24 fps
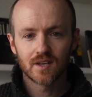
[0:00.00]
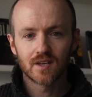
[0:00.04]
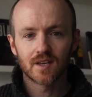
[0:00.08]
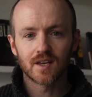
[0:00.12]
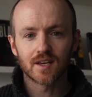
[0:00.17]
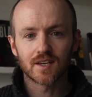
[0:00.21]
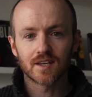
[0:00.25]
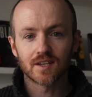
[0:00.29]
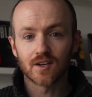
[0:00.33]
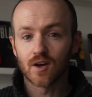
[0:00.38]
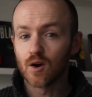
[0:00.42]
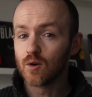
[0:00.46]

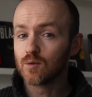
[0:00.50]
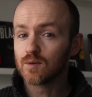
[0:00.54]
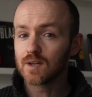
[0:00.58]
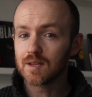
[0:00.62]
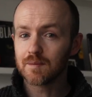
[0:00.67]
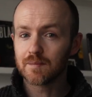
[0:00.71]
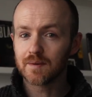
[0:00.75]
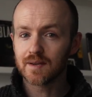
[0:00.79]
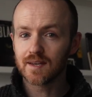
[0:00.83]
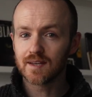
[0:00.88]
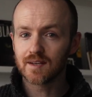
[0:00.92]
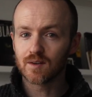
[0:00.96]
it can only
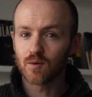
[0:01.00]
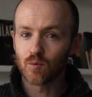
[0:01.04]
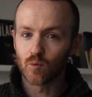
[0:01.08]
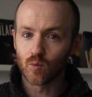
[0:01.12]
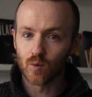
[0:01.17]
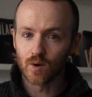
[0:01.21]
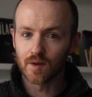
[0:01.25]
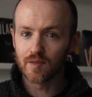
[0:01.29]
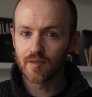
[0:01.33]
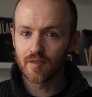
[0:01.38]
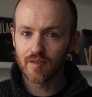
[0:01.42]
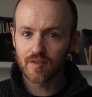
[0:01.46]
mean
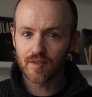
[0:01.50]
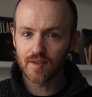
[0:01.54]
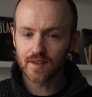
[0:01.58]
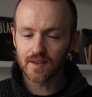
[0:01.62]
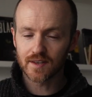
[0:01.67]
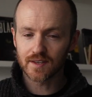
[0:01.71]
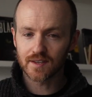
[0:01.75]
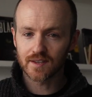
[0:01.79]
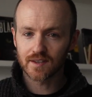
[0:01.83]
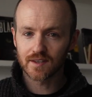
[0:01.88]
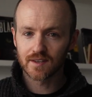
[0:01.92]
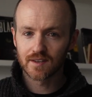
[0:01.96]
one
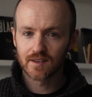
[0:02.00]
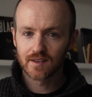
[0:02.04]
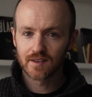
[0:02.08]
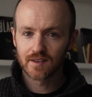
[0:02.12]
thing.